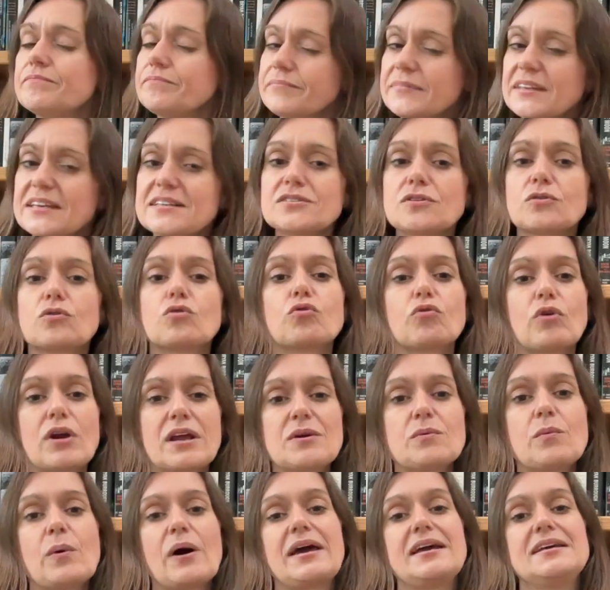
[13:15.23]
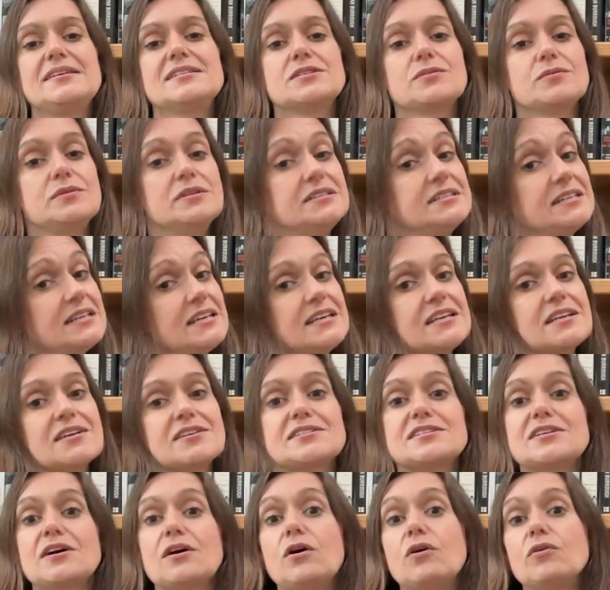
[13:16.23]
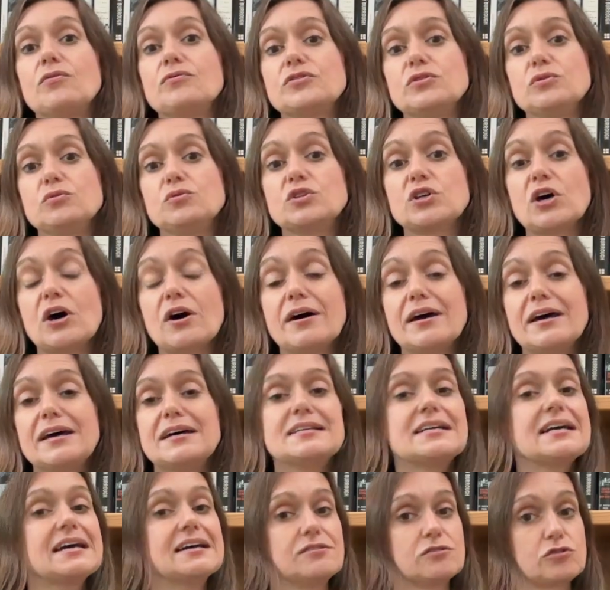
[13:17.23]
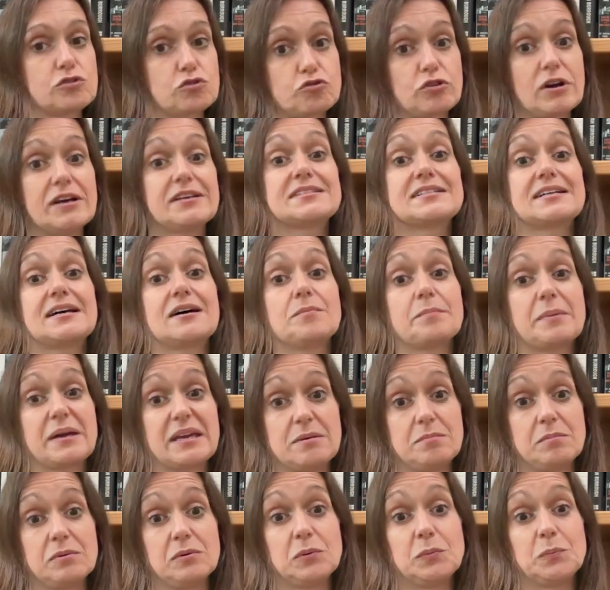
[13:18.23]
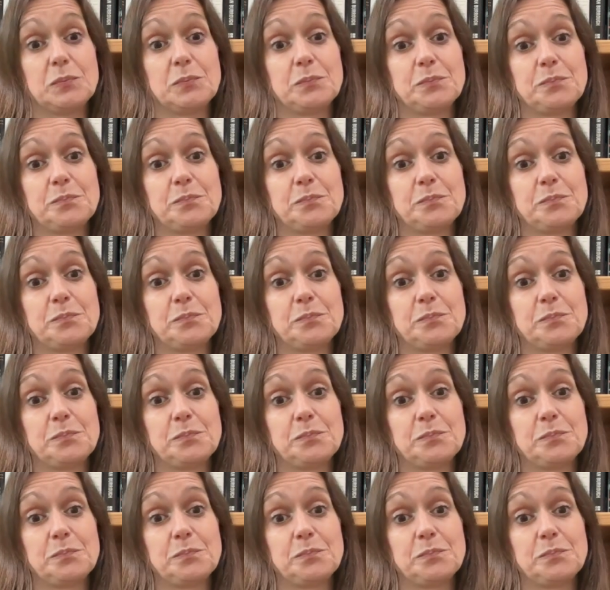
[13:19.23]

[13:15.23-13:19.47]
these are great ways to endear yourself to tired and stressed out people.